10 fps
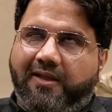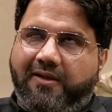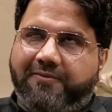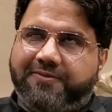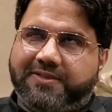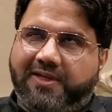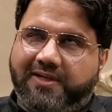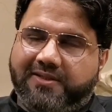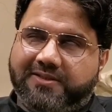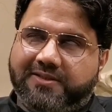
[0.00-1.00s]
have
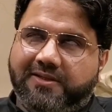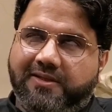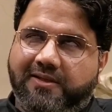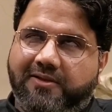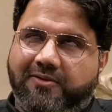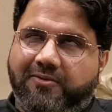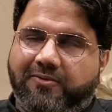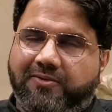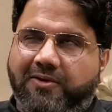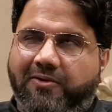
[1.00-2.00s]
sex, You
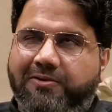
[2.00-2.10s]
know, they